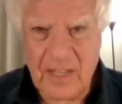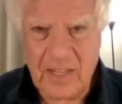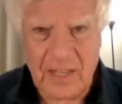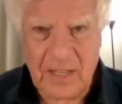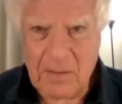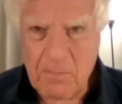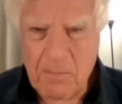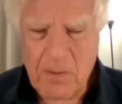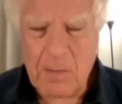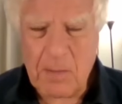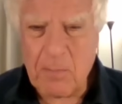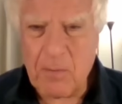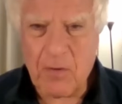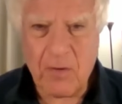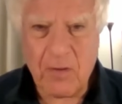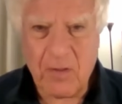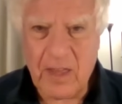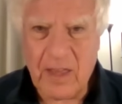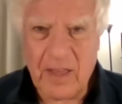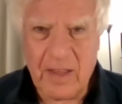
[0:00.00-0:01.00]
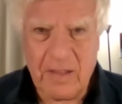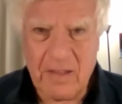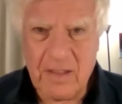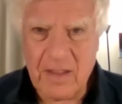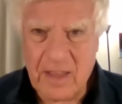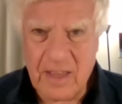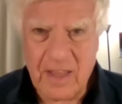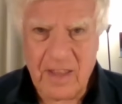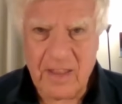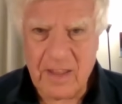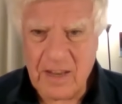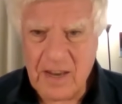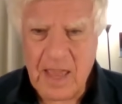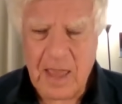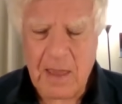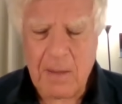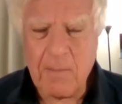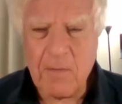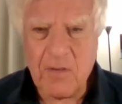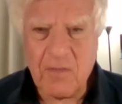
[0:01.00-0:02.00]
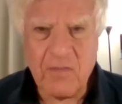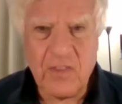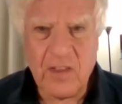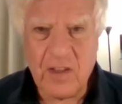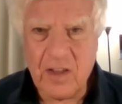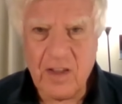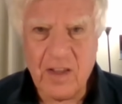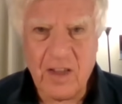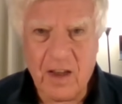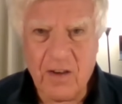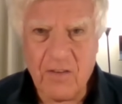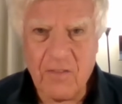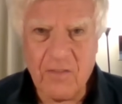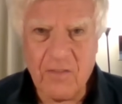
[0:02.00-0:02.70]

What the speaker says: killing people in the name of the